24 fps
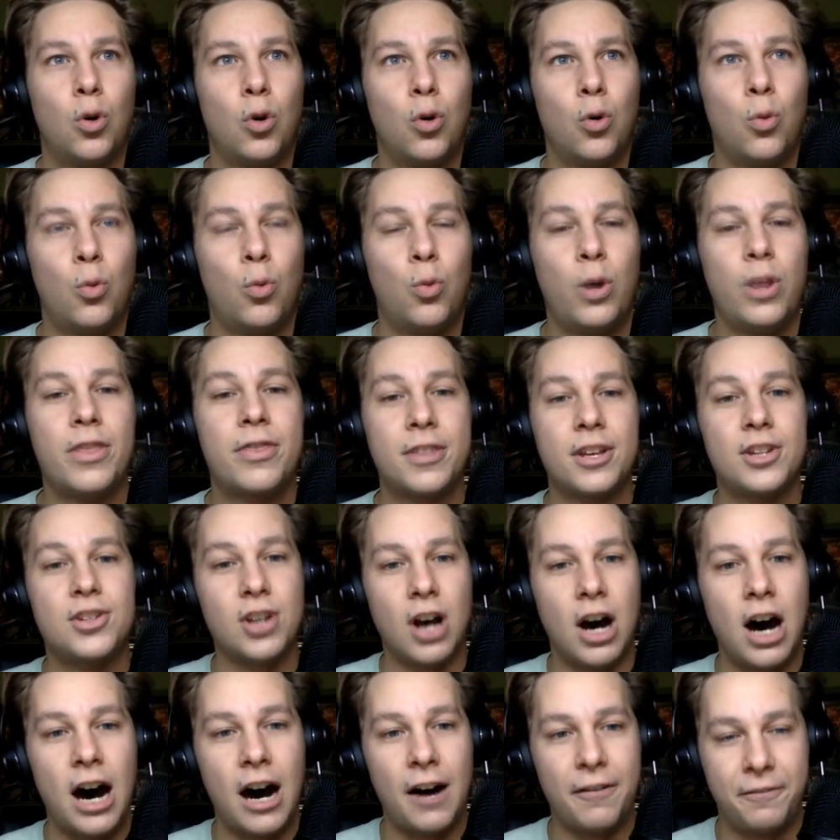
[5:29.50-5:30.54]
with this
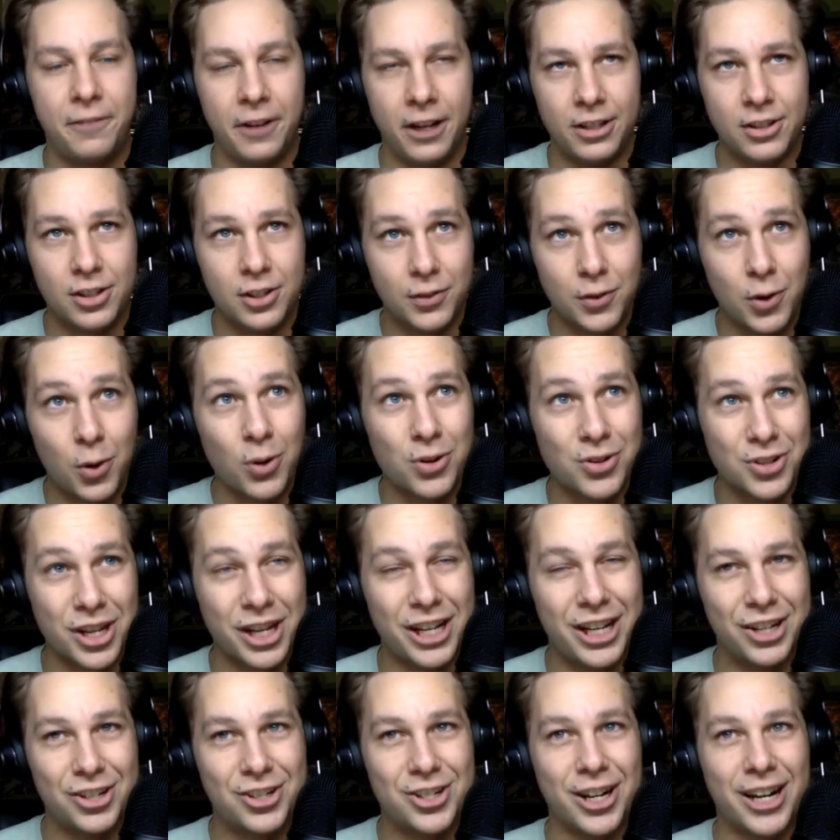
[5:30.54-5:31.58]
offense, of course they
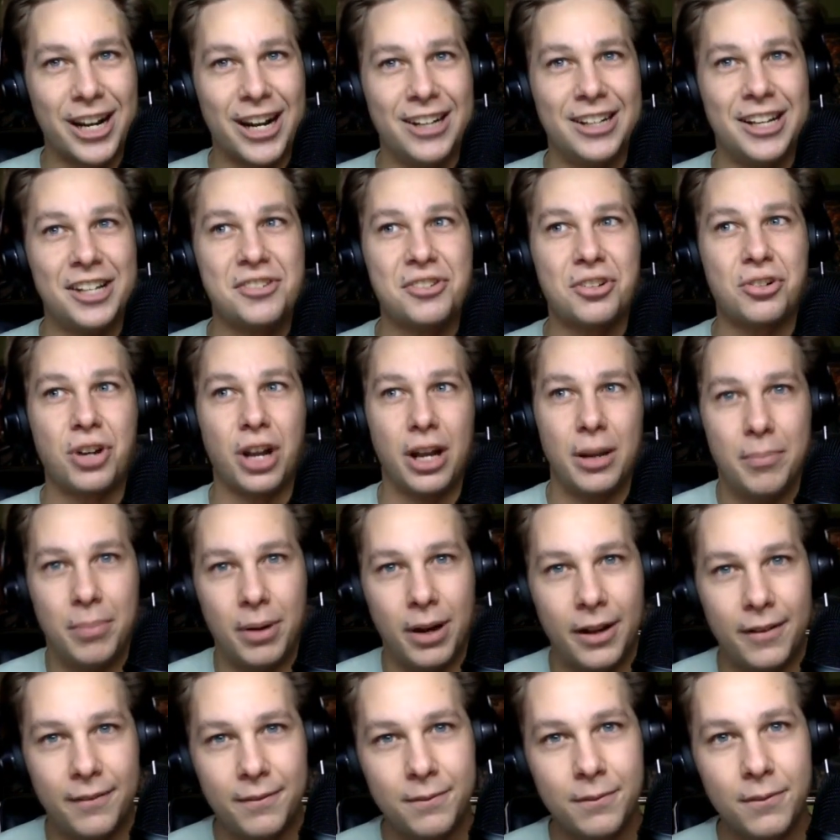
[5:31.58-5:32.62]
get shut out yesterday,
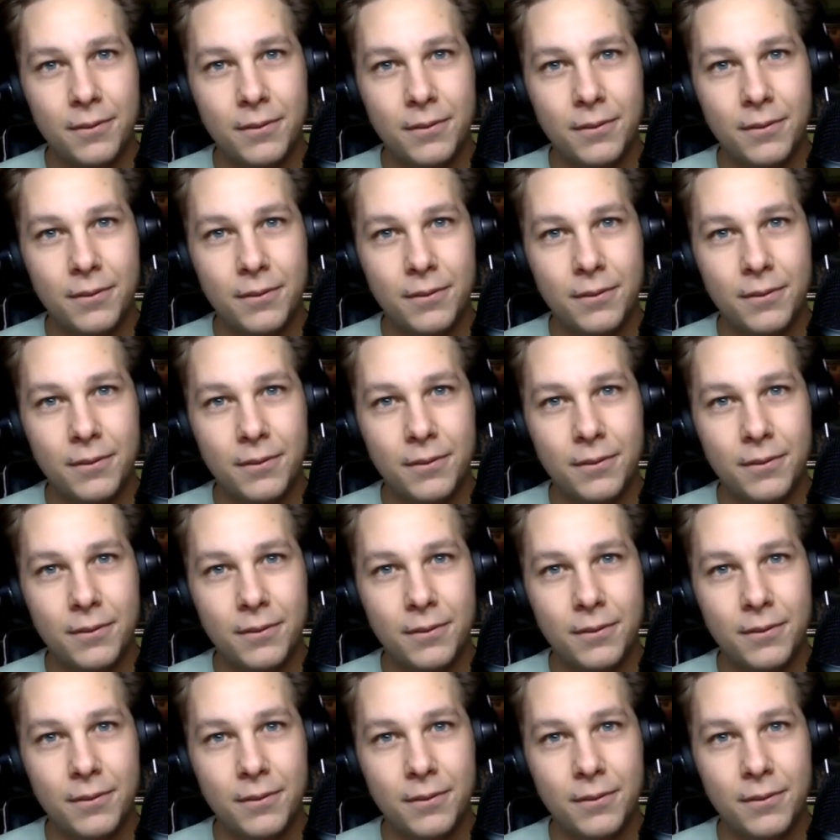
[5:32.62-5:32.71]
but